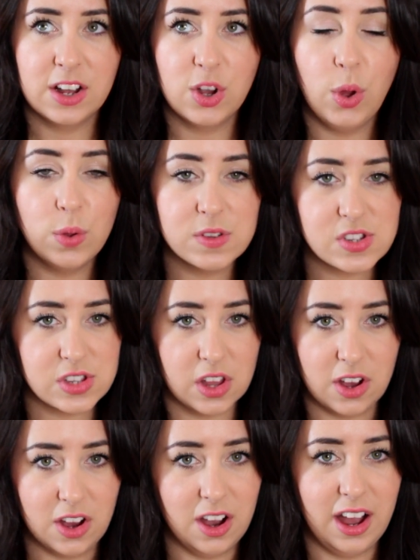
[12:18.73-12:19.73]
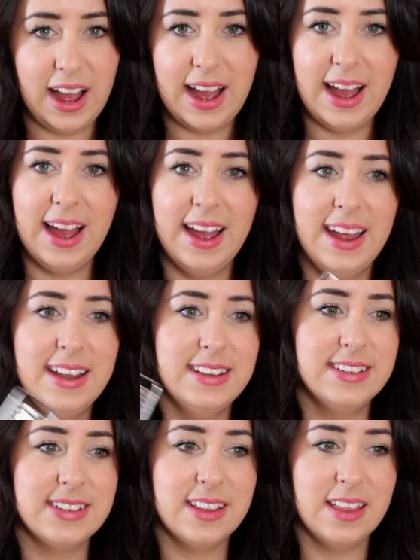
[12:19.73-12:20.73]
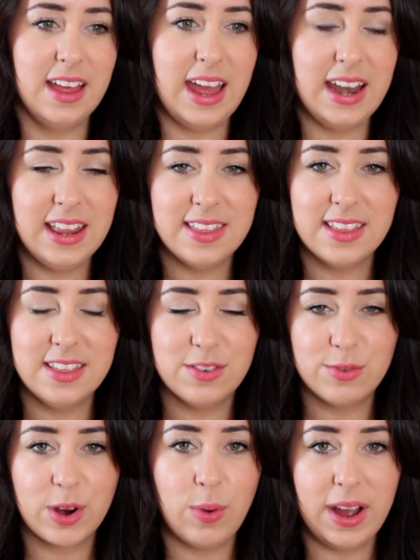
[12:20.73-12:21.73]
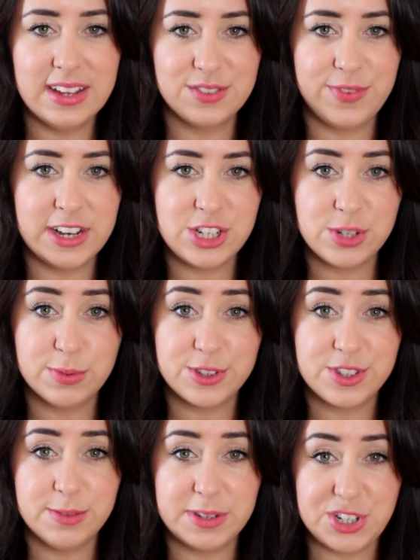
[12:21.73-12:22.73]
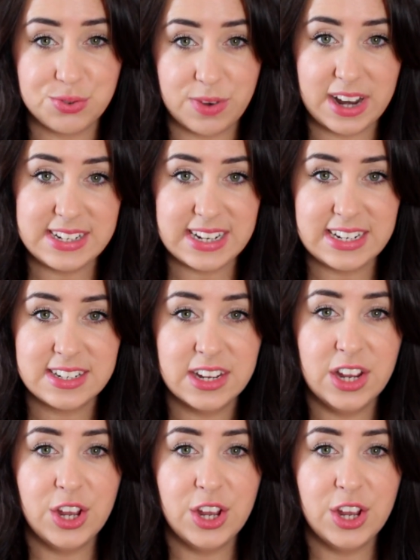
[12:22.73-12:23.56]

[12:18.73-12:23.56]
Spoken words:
coleslaw and anything that requires vegetables to be shredded.